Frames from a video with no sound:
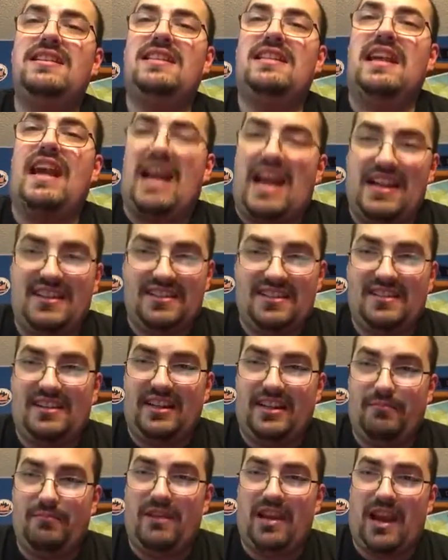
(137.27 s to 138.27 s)

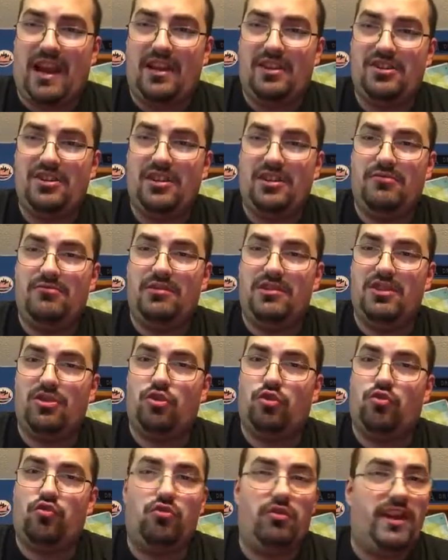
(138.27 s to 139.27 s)
fantastic match. It was a
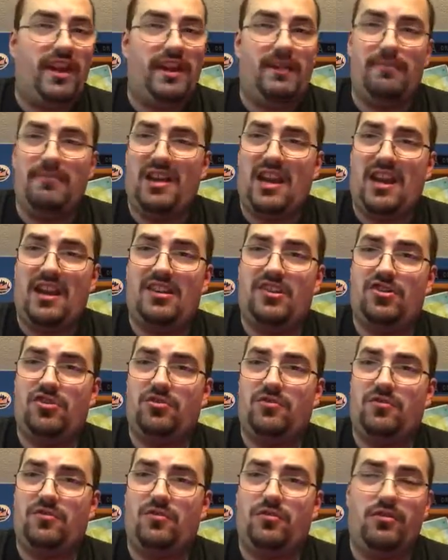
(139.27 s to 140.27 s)
great match,
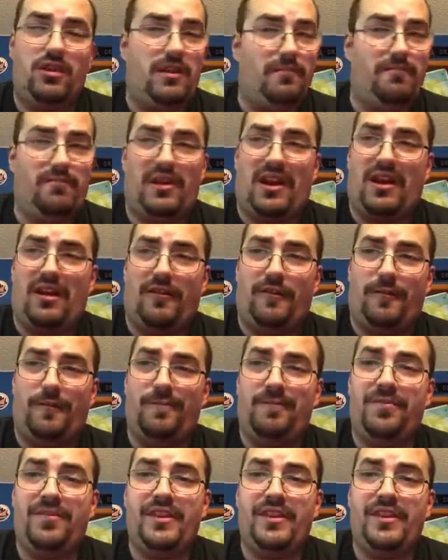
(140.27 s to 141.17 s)
great bout.